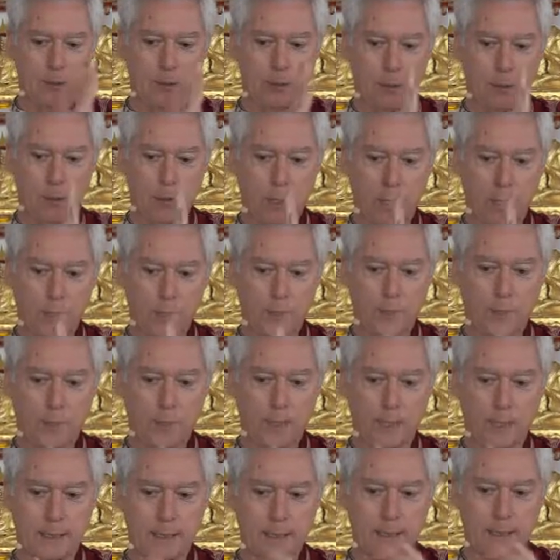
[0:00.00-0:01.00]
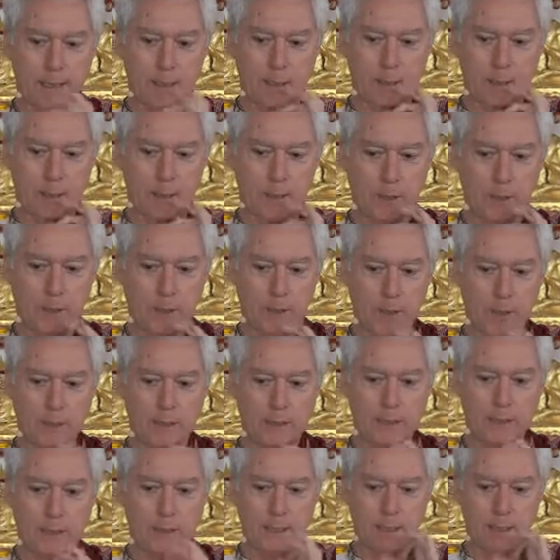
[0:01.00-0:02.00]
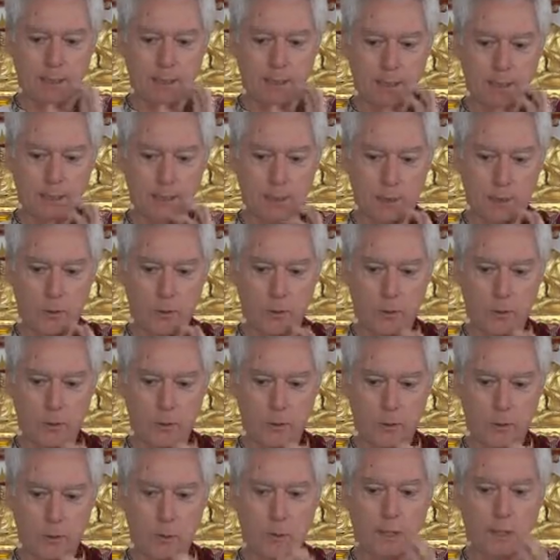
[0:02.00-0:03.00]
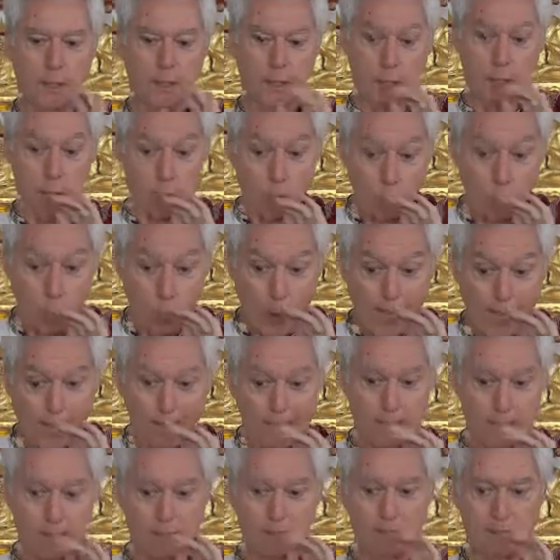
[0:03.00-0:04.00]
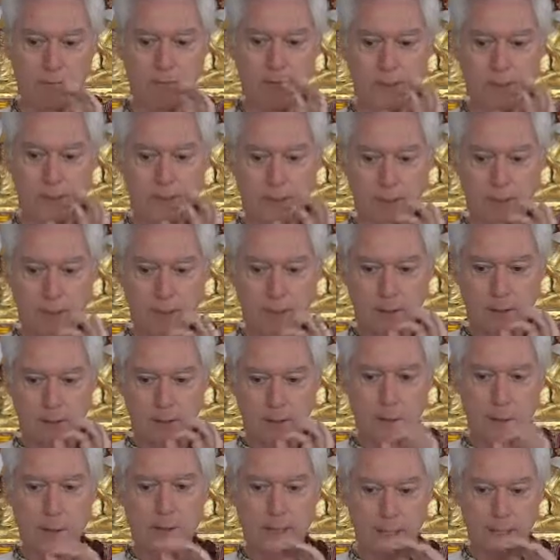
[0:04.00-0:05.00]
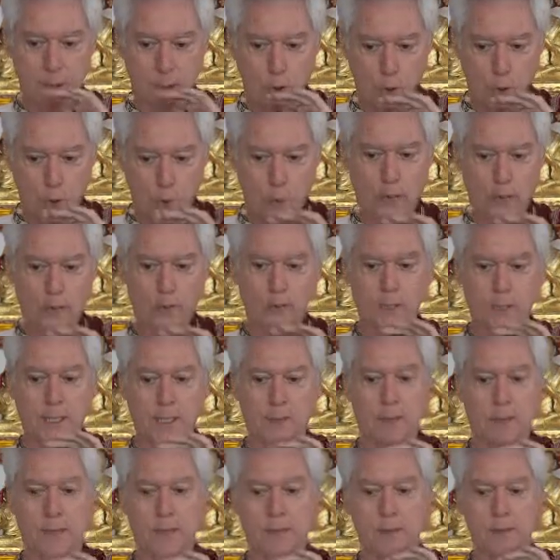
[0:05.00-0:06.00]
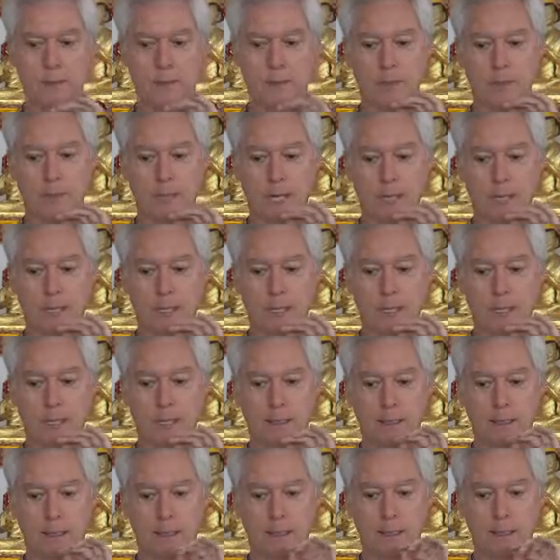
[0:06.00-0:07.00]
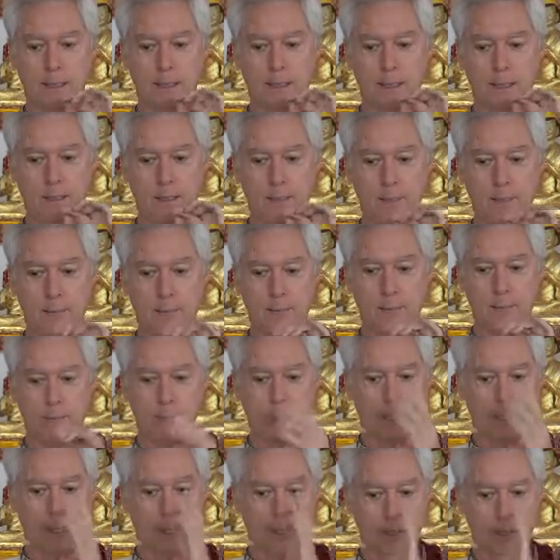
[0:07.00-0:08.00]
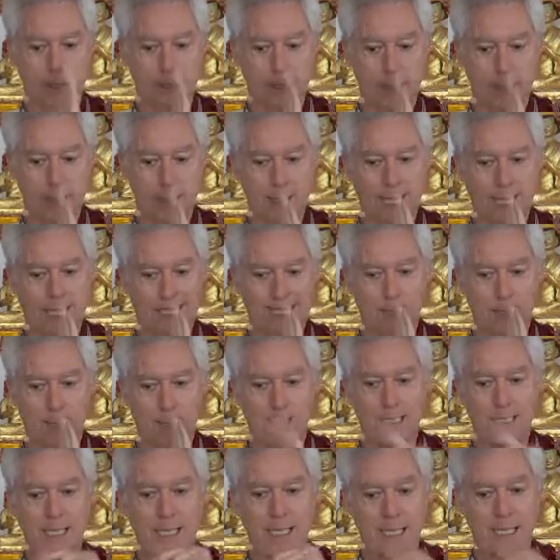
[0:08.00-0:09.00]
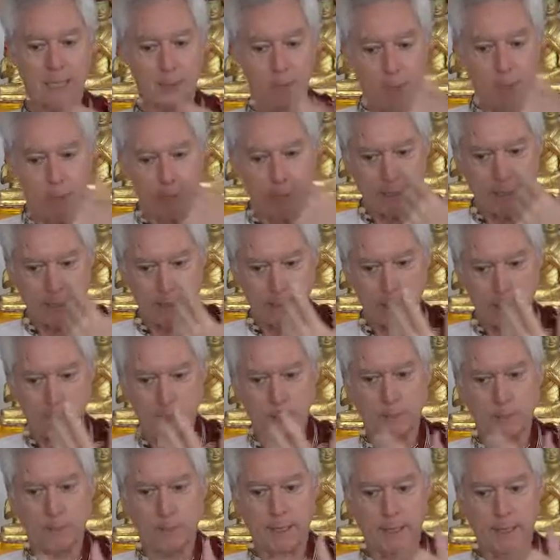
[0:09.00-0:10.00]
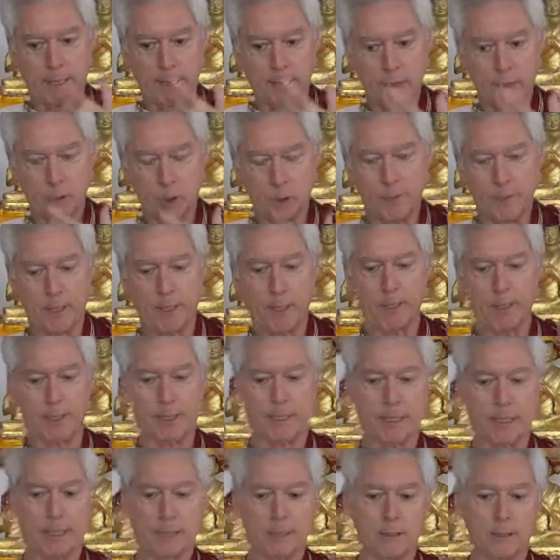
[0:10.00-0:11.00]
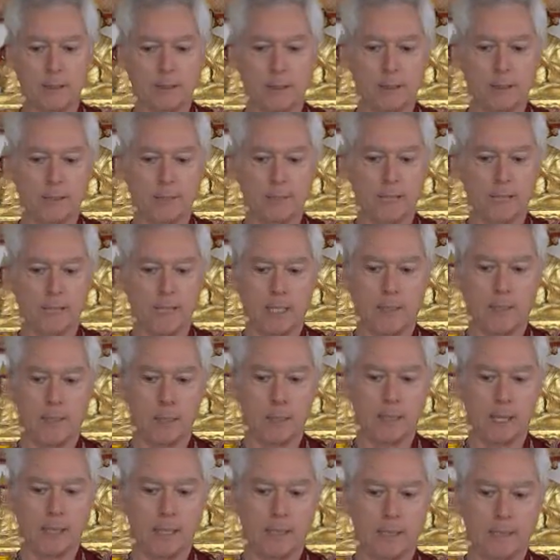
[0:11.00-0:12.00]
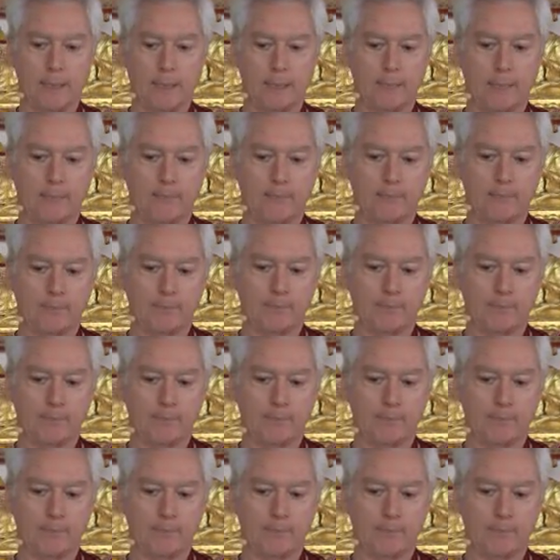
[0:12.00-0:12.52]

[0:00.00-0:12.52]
To come to that state where you're resting in your own nucleus, your relative nucleus, your ground state within samsara, the substrate consciousness, explicitly experiencing its bliss, its luminosity, its non-conceptuality.